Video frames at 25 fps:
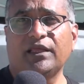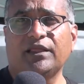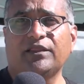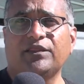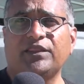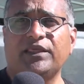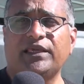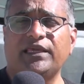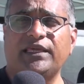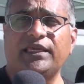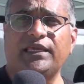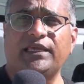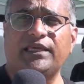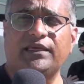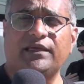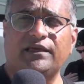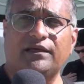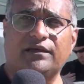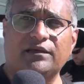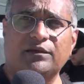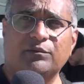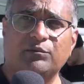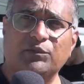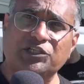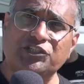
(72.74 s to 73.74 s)
The
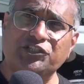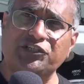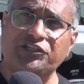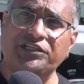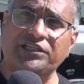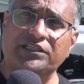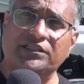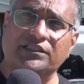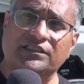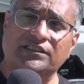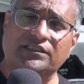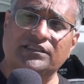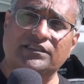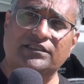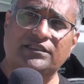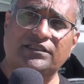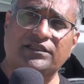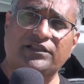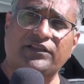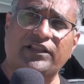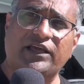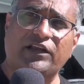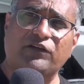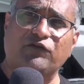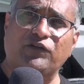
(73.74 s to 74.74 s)
material
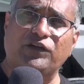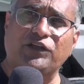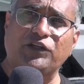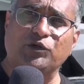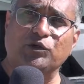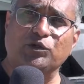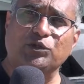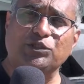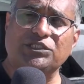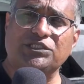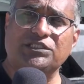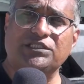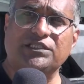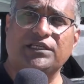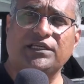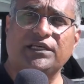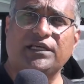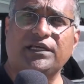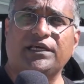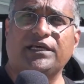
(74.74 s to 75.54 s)
that we use